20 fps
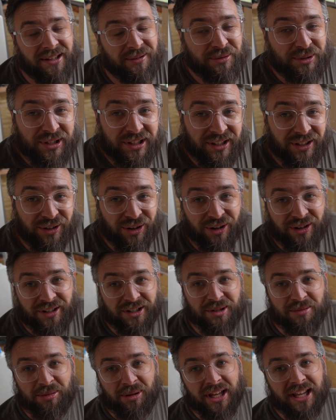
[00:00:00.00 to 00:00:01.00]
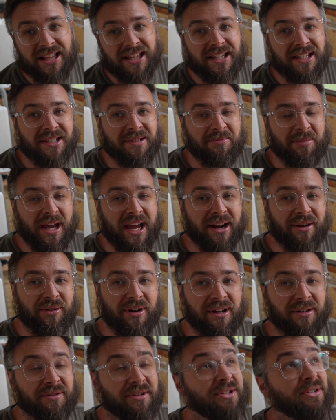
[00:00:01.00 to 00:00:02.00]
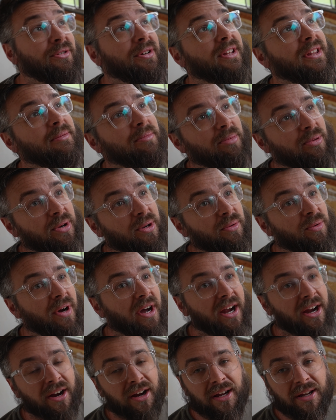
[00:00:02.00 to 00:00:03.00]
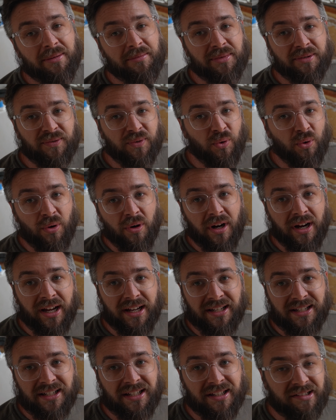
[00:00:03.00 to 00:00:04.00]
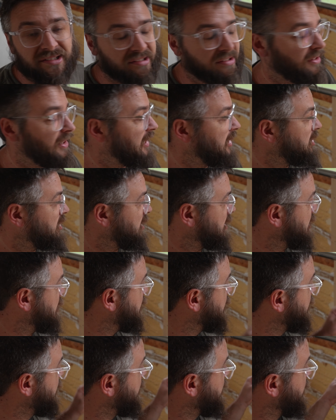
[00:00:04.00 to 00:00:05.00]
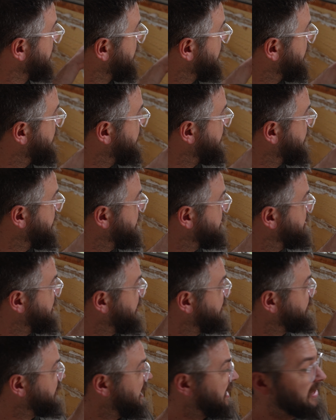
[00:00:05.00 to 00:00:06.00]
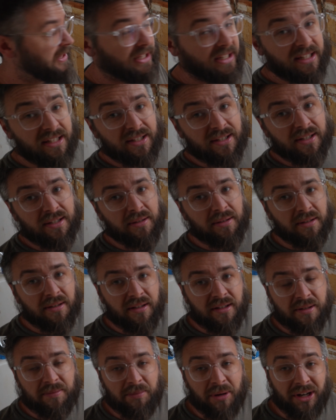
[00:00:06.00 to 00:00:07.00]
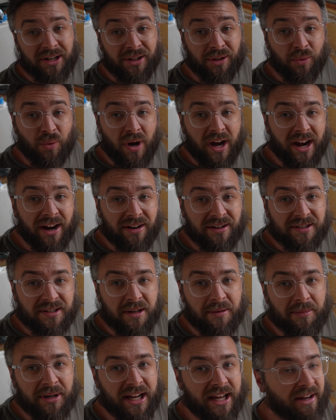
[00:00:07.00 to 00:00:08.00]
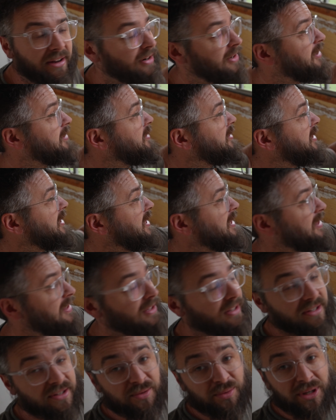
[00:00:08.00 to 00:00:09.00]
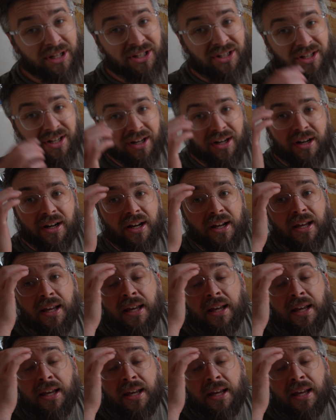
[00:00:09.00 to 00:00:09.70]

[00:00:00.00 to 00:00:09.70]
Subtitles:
It was a little hard to explain this back when I was doing the pre-wiring before I did insulation. I've got this bundle of wires coming out underneath the switch here,